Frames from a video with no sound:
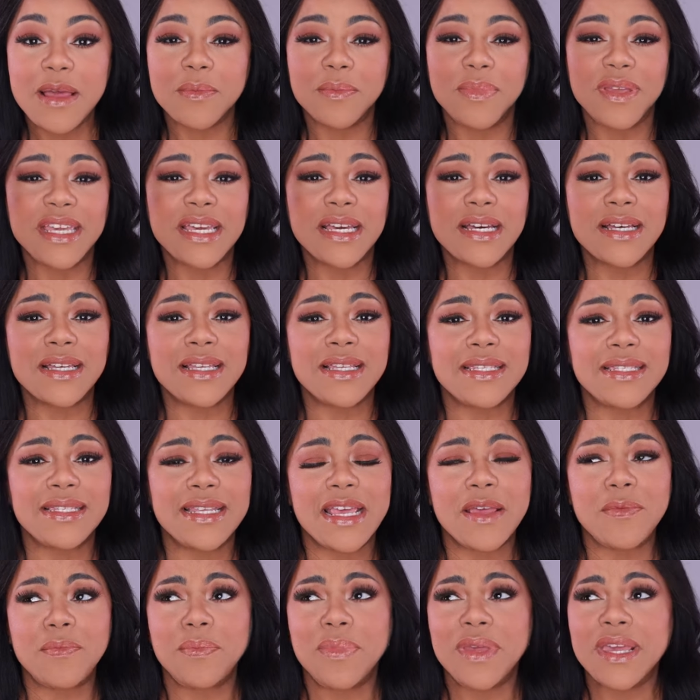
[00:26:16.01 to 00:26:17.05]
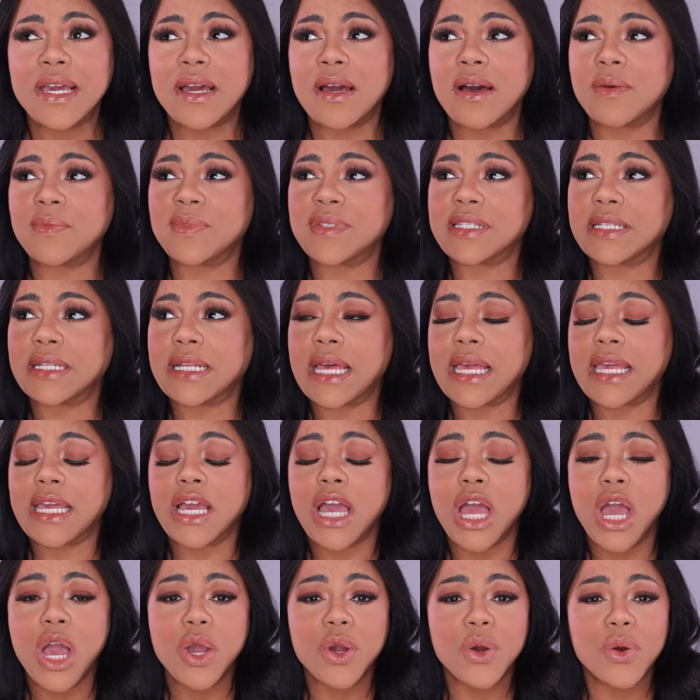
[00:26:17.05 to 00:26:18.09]
because it becomes like
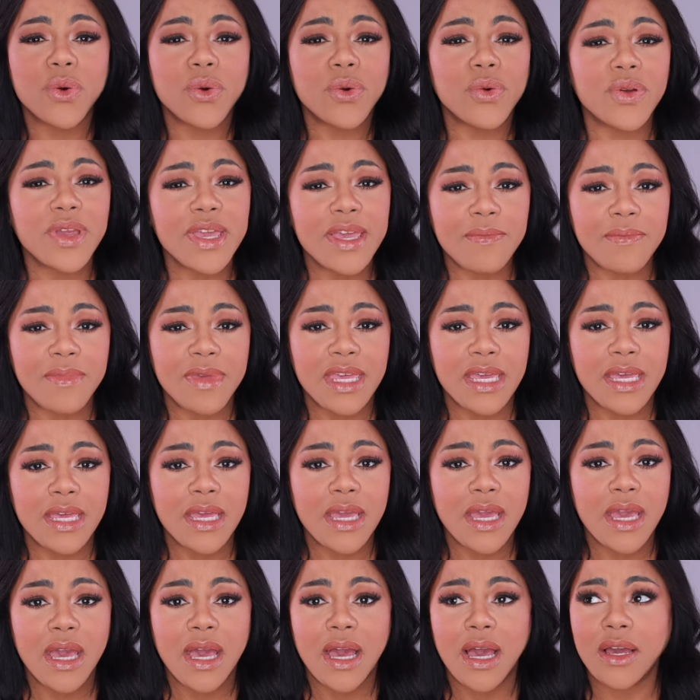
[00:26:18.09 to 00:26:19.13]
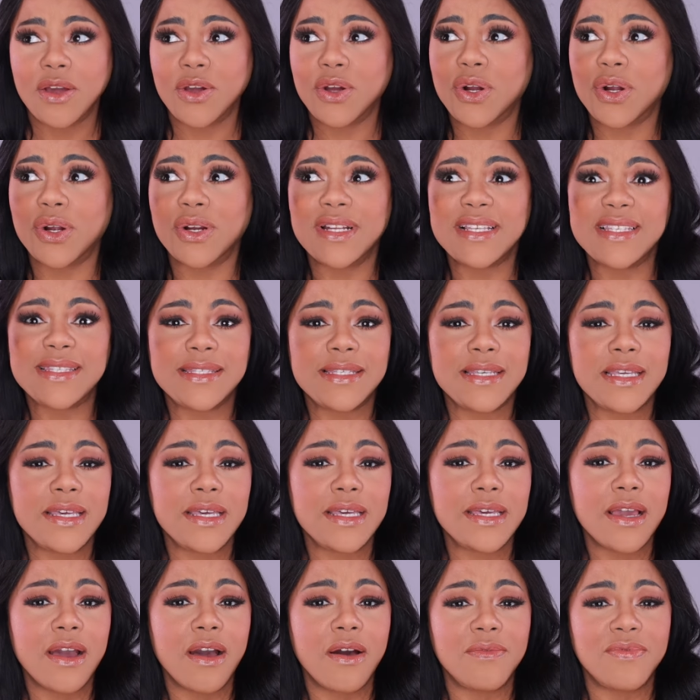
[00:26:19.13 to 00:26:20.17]
creamy
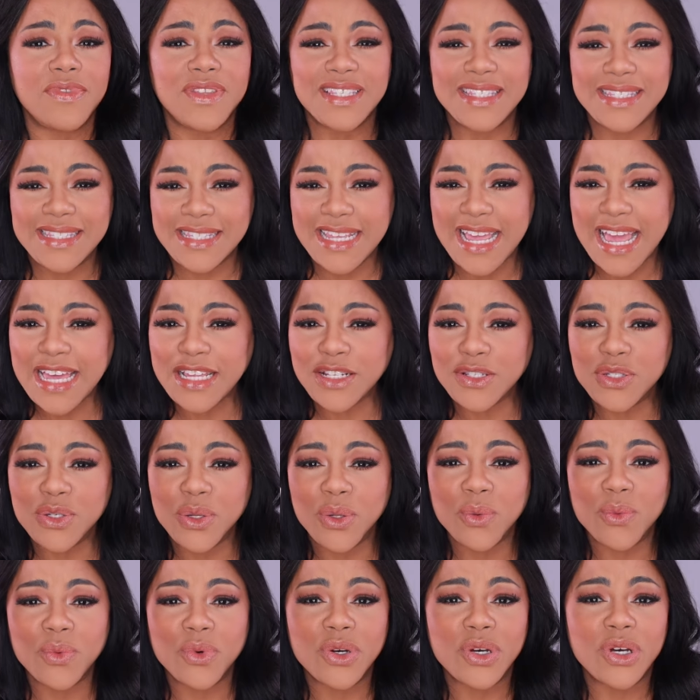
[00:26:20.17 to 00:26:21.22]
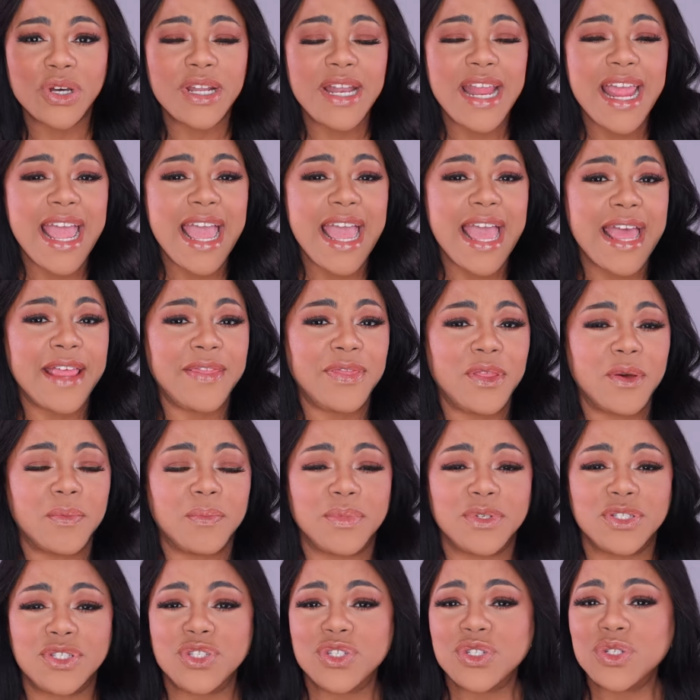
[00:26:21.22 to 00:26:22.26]
courtesy of the sandalwood and the
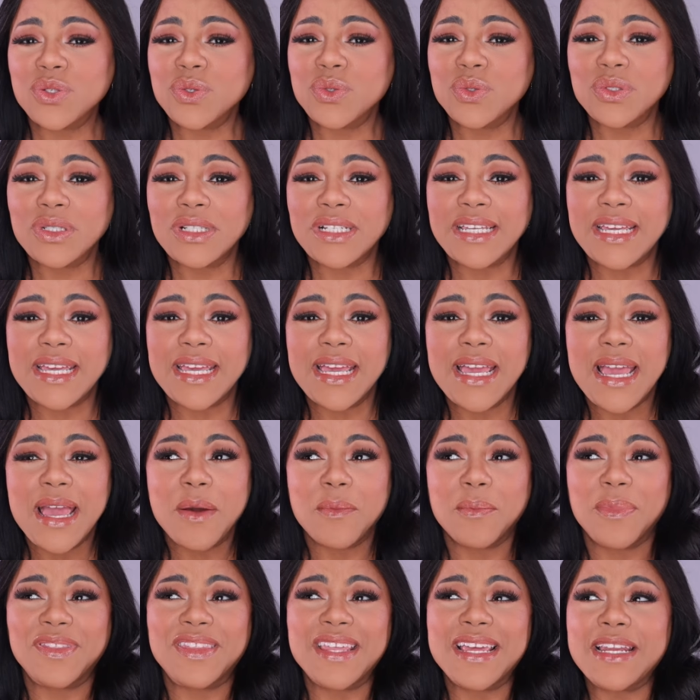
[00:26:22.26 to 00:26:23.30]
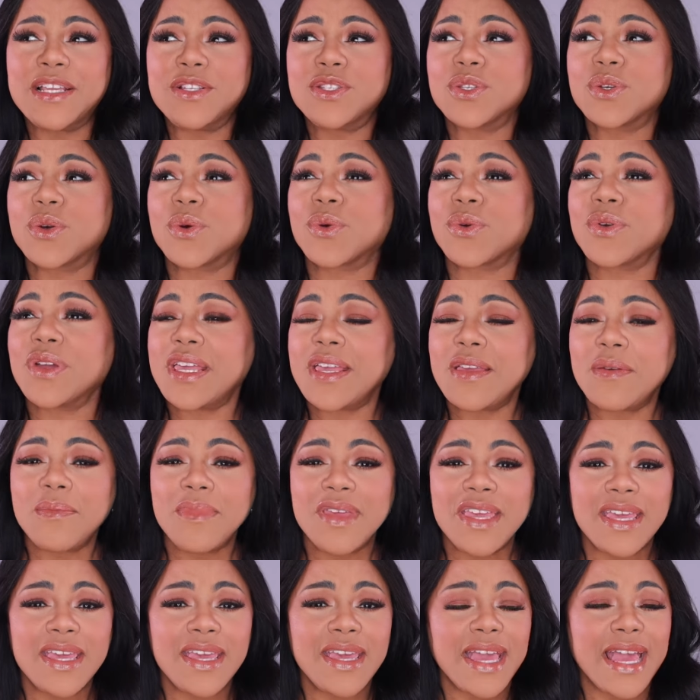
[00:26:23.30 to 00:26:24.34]
patchouli, but then it's
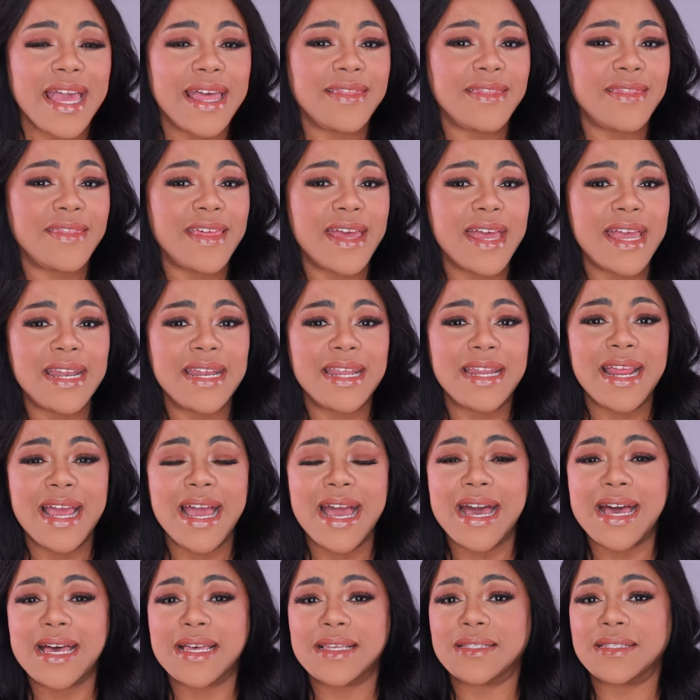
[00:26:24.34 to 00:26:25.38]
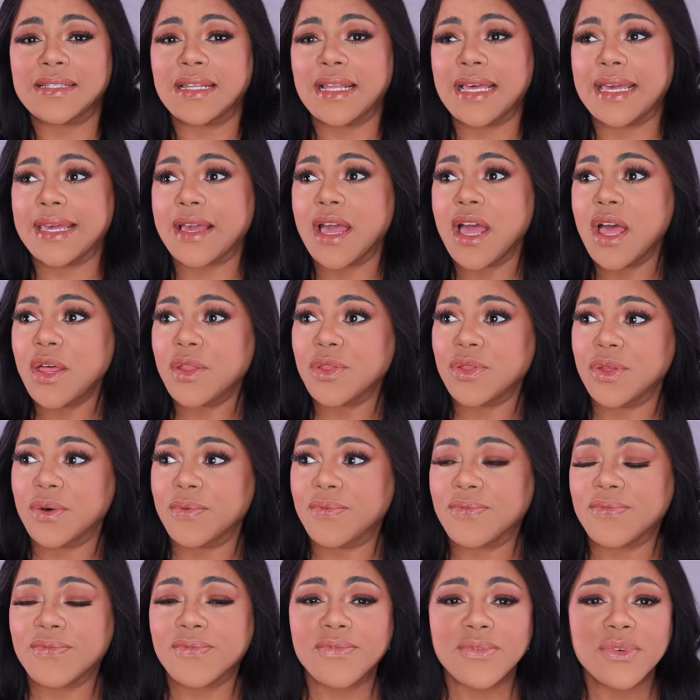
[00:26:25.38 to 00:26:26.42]
creamy and then it has like the
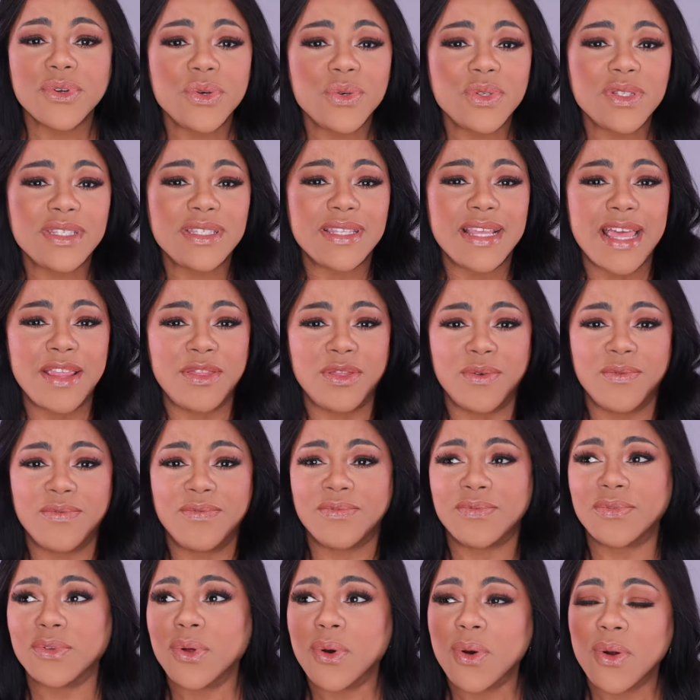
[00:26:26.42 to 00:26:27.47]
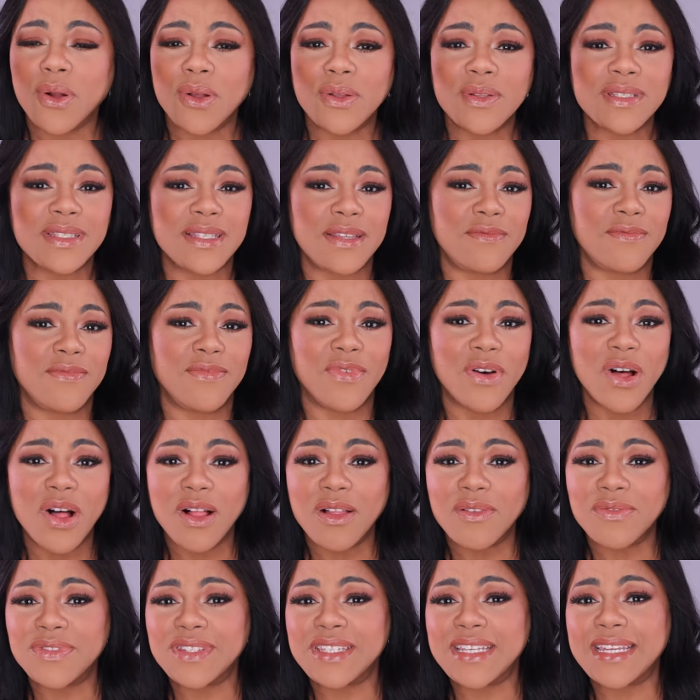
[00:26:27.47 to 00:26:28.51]
fruits and the florals
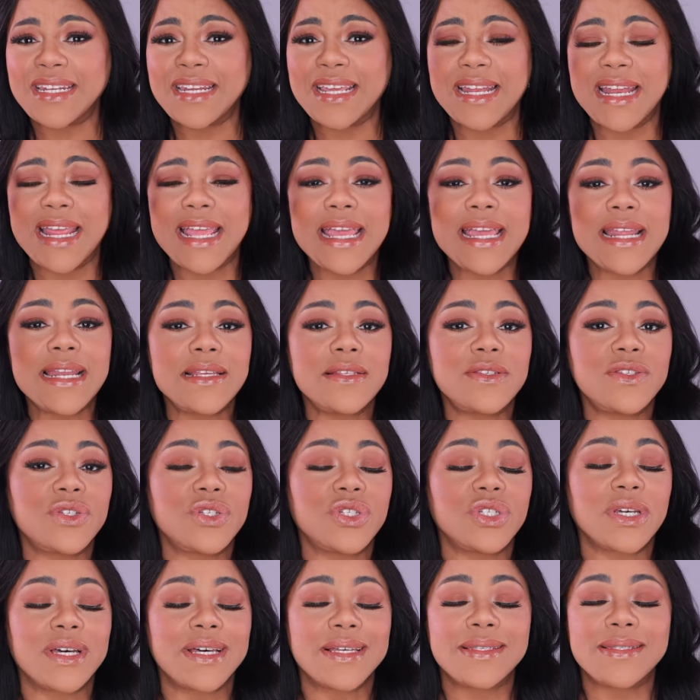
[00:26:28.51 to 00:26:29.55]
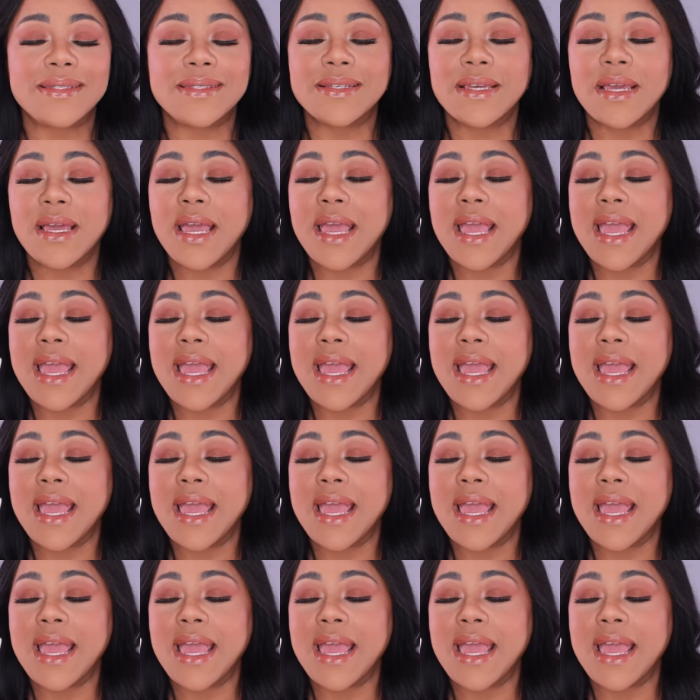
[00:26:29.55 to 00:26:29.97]
involved in it. It is just